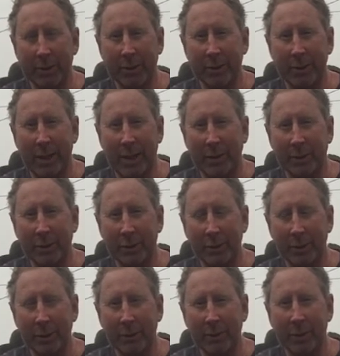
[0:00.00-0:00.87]
attached
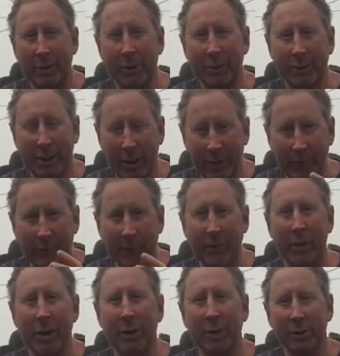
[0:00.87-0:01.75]
to it that are sent up from
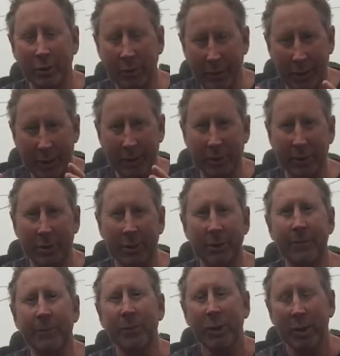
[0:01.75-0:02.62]
various
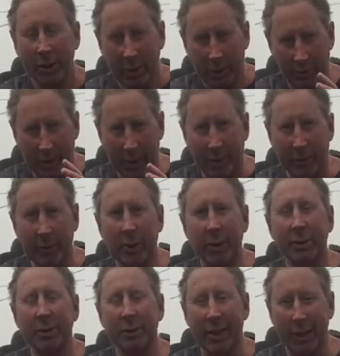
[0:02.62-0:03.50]
locations around our
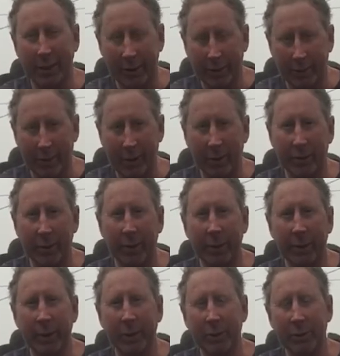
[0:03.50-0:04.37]
state and around our
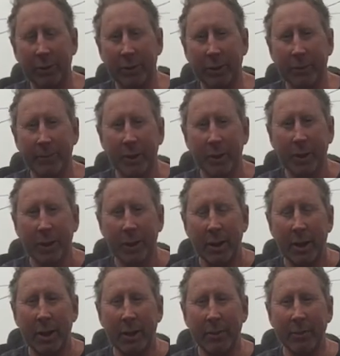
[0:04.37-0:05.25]
country
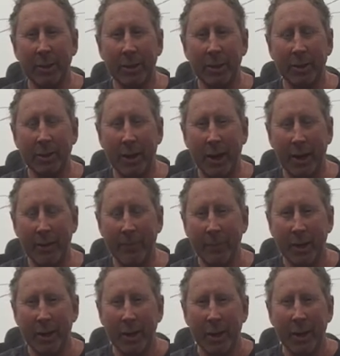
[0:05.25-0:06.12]
each day.
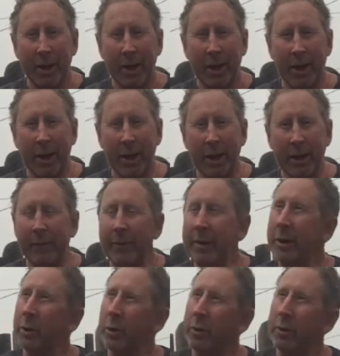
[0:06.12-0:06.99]
And
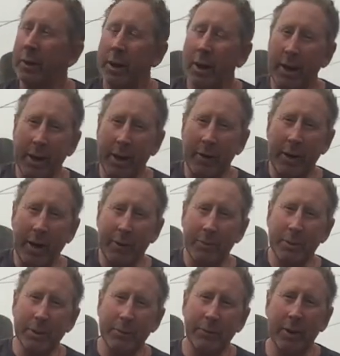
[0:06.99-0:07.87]
they go to the higher
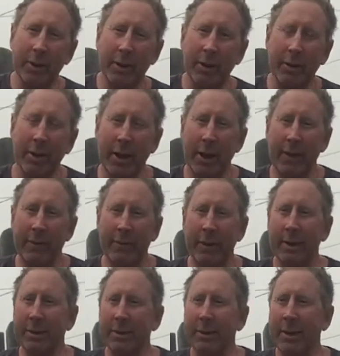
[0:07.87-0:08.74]
atmosphere and
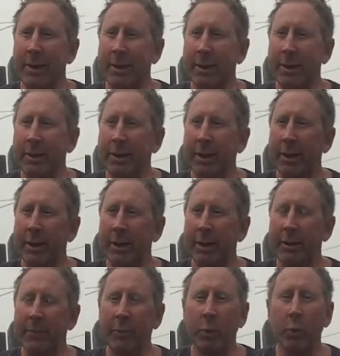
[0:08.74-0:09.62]
they take
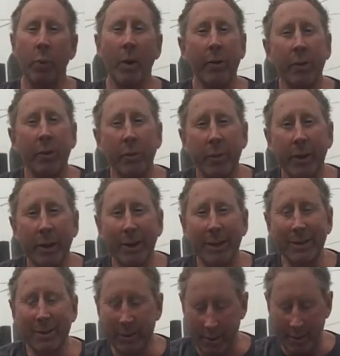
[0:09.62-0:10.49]
weather
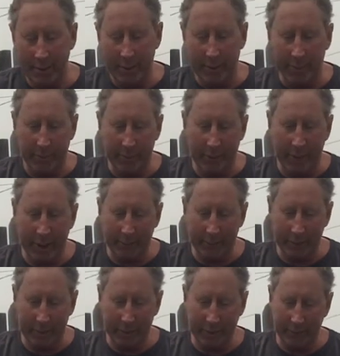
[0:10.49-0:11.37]
readings in the upper
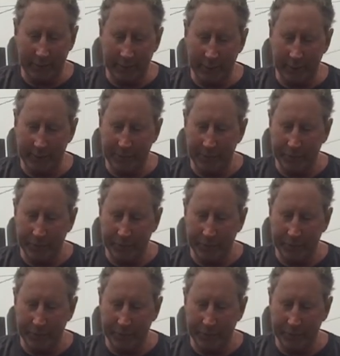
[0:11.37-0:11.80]
atmosphere.